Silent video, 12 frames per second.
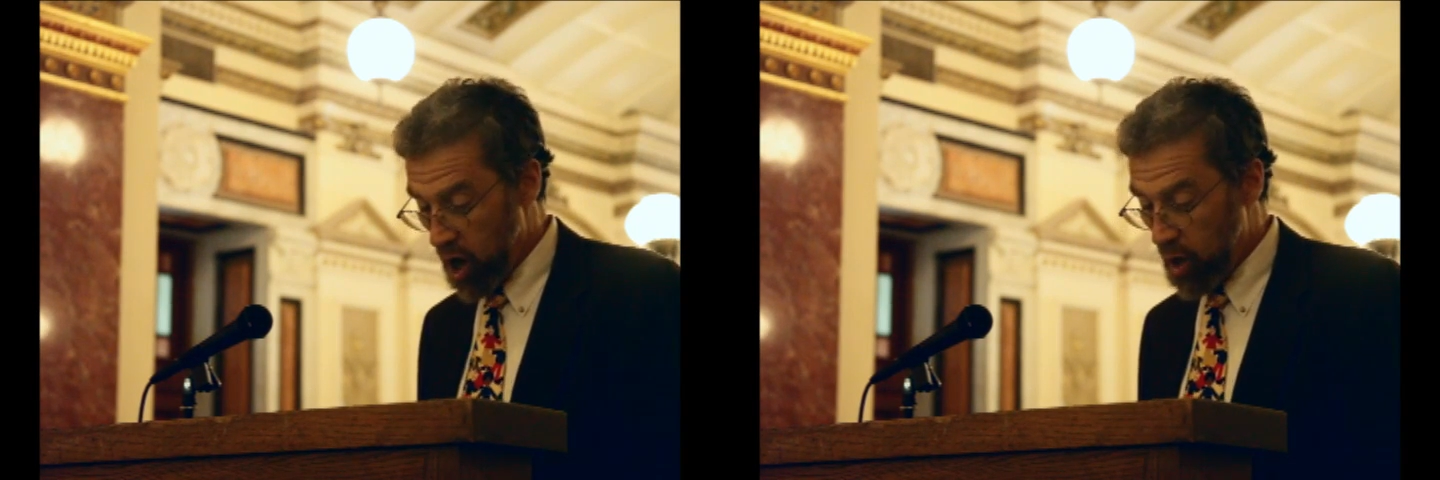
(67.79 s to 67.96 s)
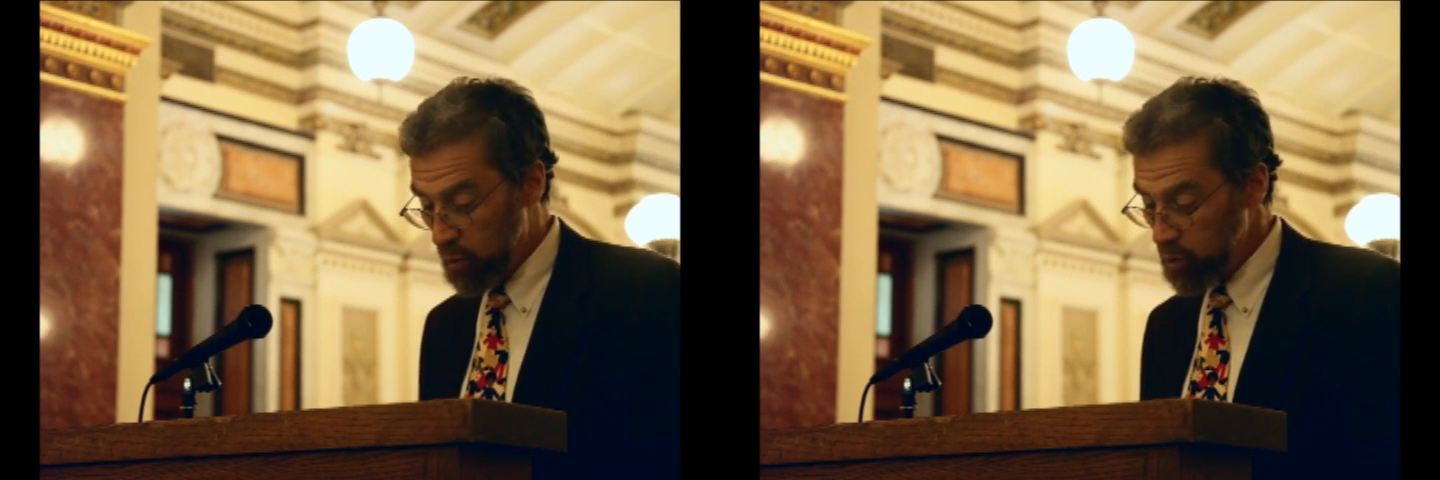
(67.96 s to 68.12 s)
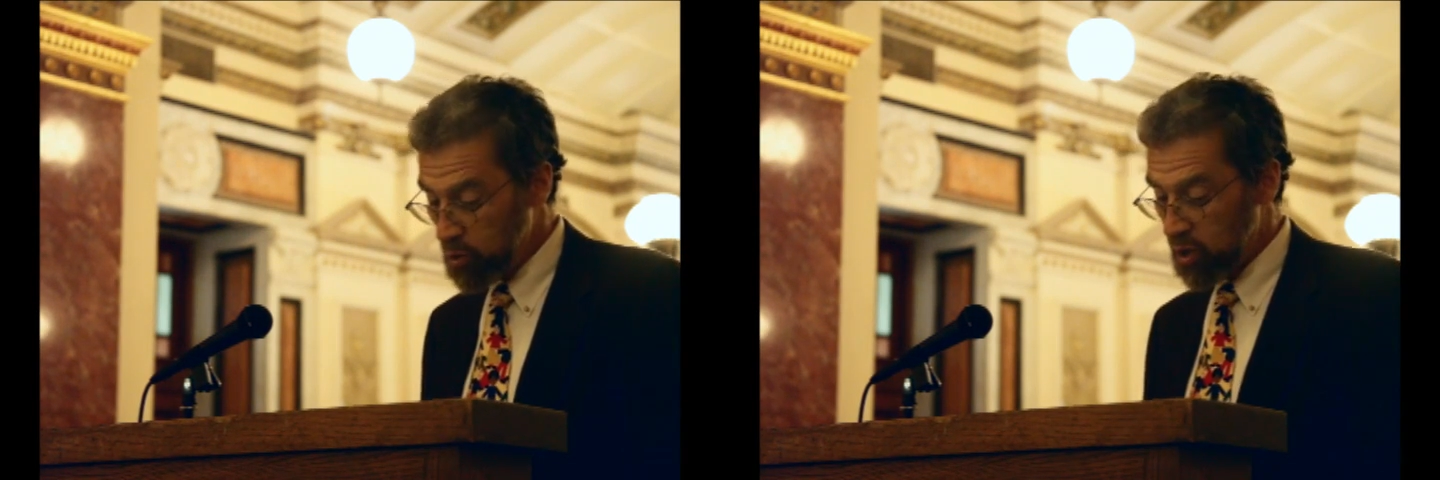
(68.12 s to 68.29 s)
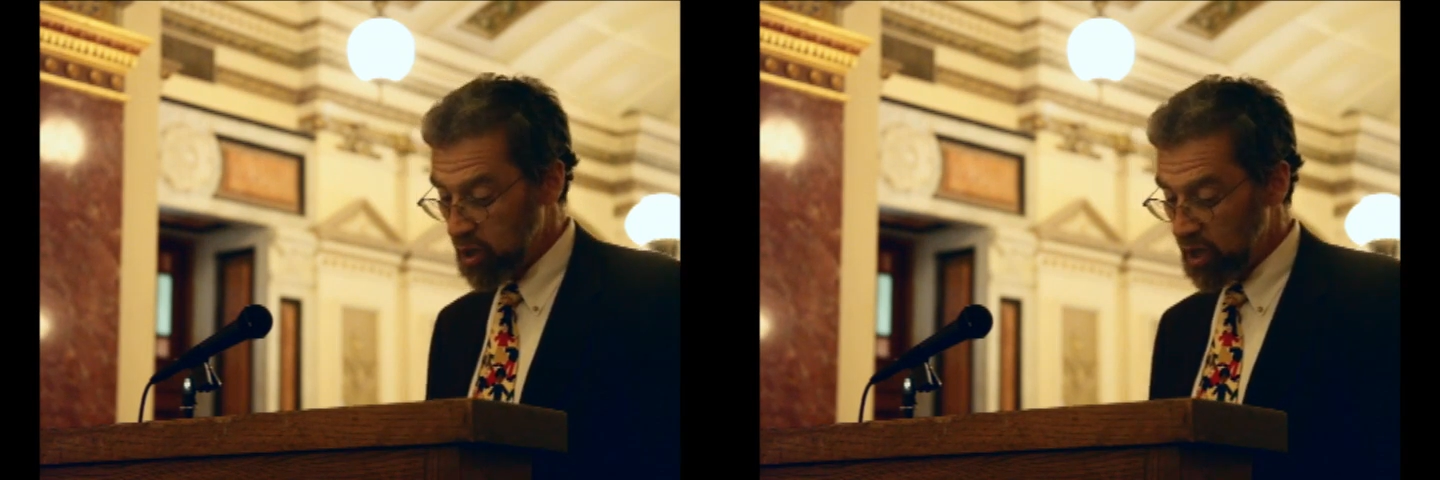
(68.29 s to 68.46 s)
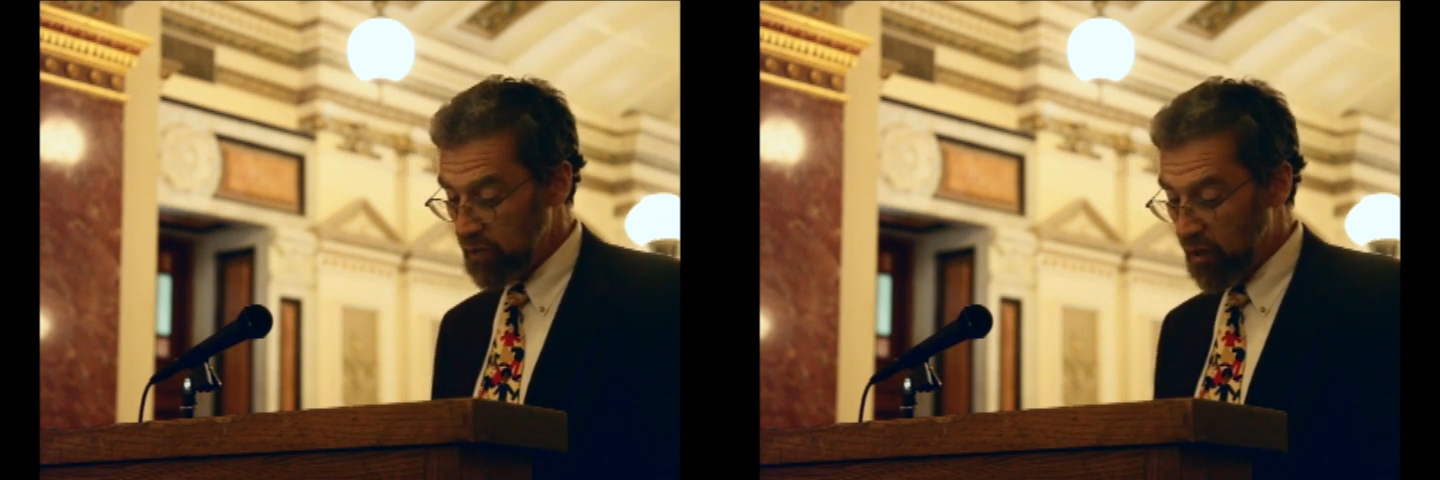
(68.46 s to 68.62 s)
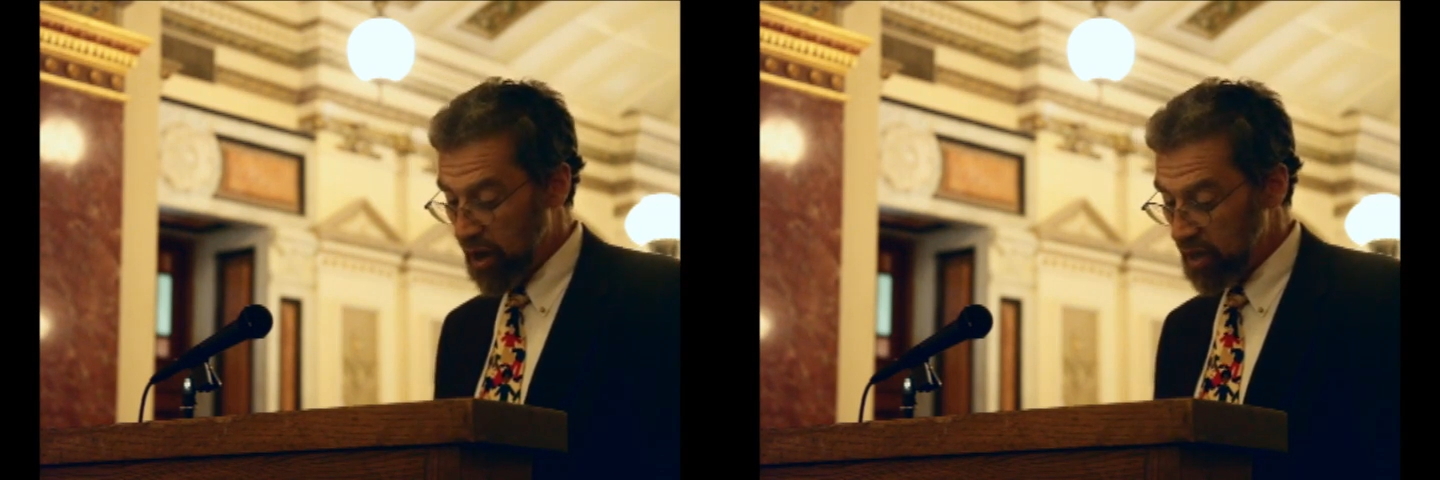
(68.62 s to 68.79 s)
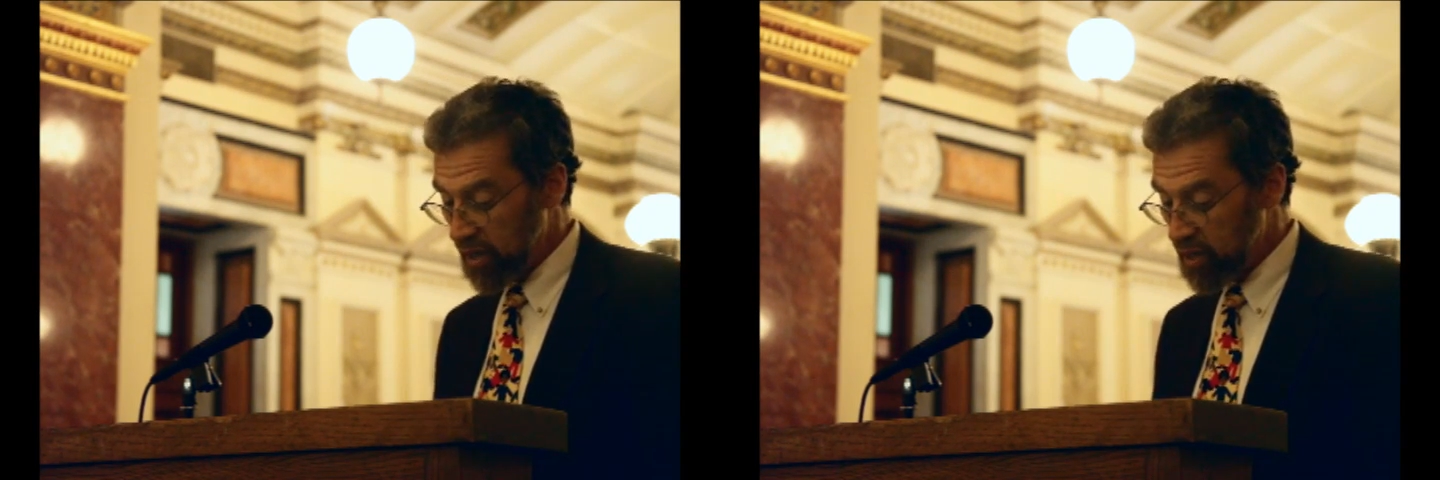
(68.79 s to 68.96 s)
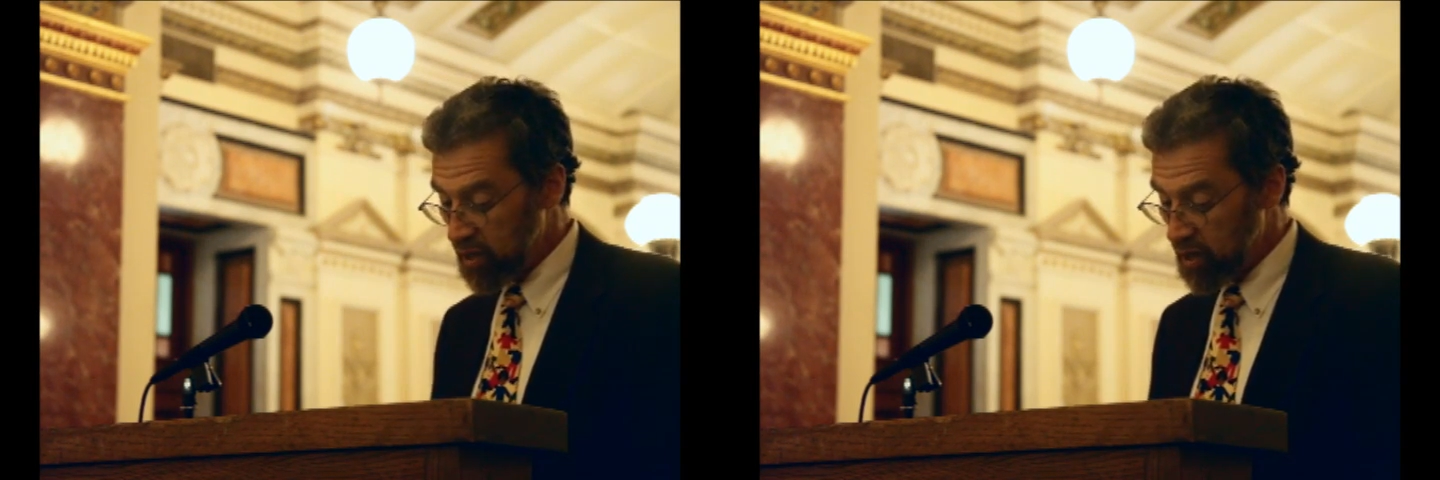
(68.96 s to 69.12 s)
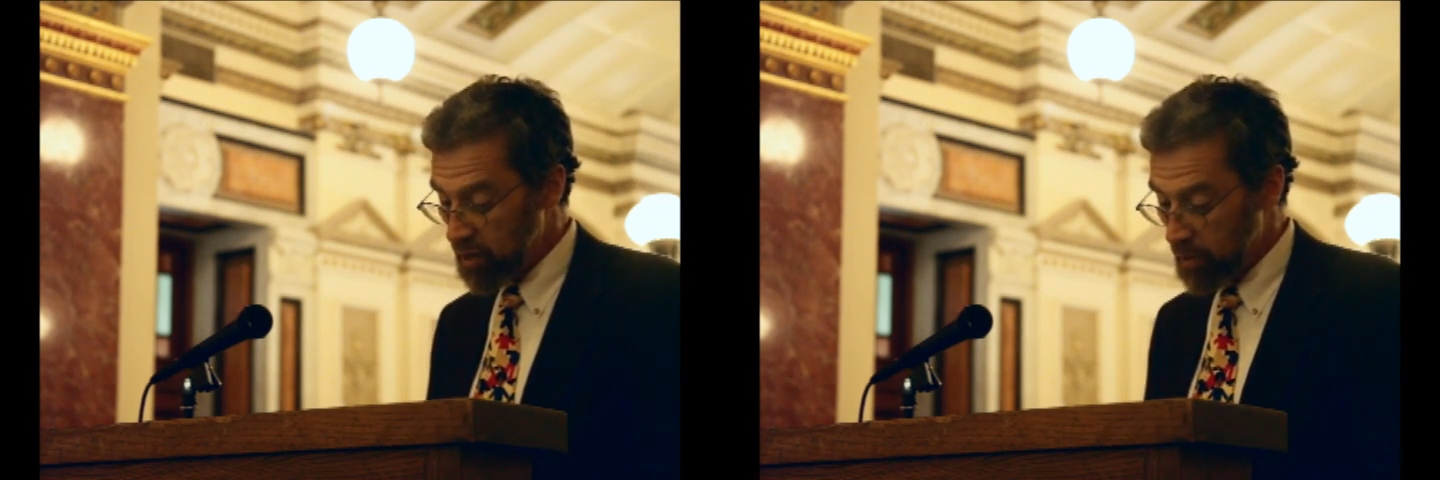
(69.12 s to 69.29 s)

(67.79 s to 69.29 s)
are routinely violated in